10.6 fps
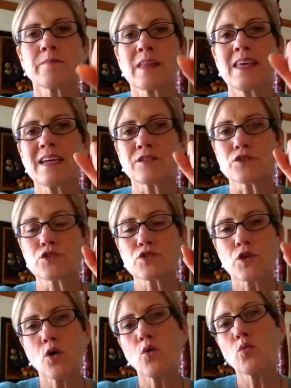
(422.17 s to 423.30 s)
get
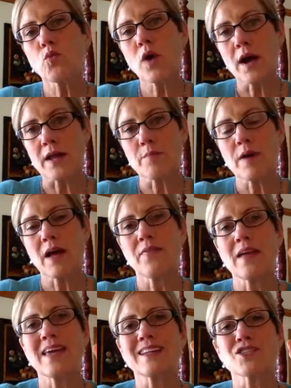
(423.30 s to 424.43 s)
so ripe and
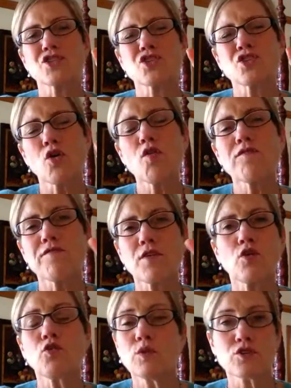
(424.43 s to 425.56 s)
they get so
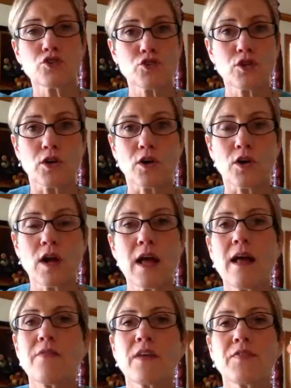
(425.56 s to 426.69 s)
filled with sugar
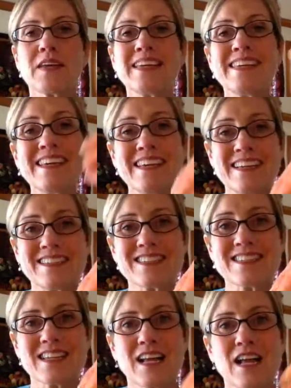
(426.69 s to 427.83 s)
that the
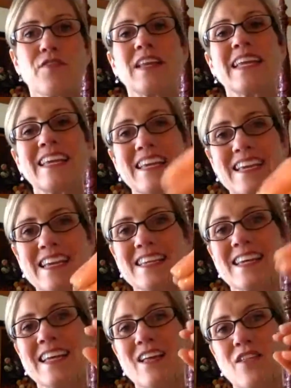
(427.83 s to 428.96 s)
yeast that eat
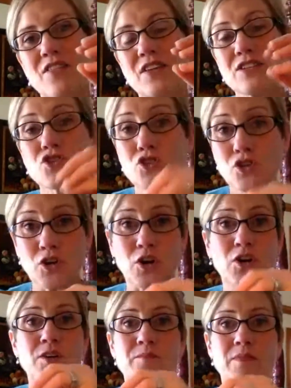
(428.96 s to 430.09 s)
the
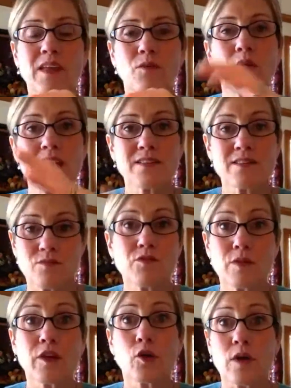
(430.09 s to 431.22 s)
sugar when
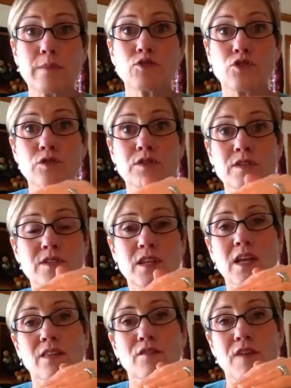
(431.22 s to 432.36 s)
the grape juice is
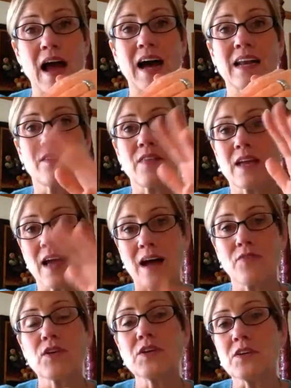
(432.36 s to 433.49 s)
sitting in the vat and they
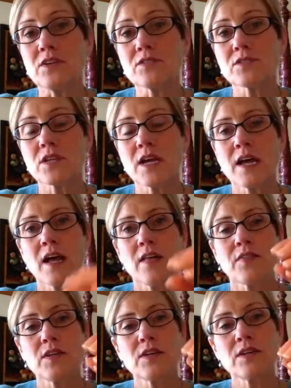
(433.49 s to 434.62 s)
add the yeast
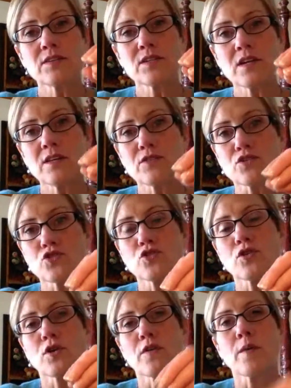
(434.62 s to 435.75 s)
eat the
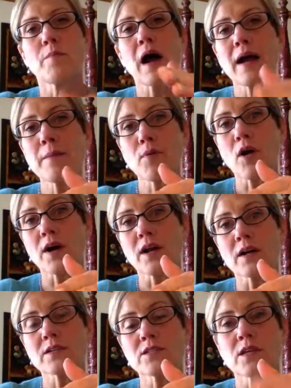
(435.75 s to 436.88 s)
sugar, and the
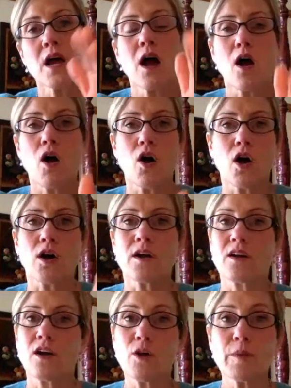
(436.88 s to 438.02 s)
byproducts
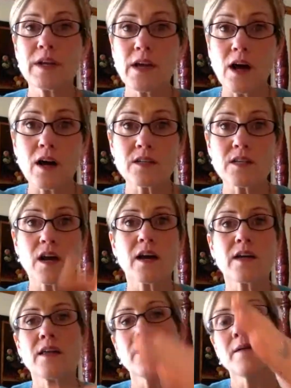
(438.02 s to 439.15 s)
are carbon
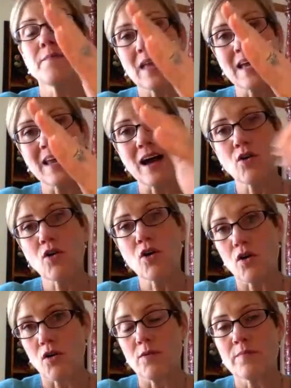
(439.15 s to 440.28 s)
dioxide and
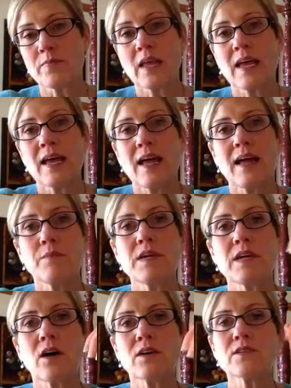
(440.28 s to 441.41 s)
alcohol. And
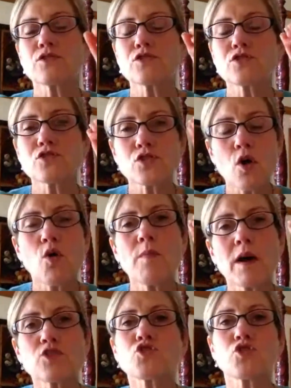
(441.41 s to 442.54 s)
because there's so
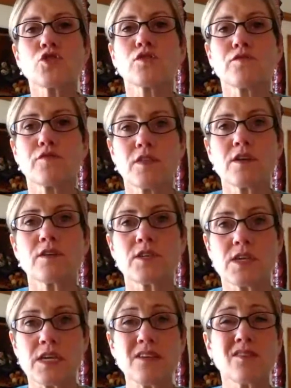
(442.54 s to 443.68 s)
much sugar for these
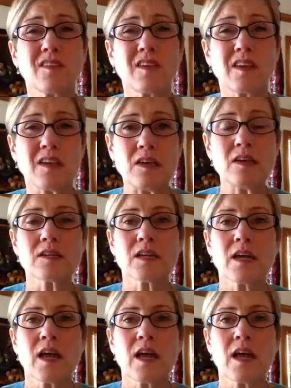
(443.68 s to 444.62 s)
yeast to eat,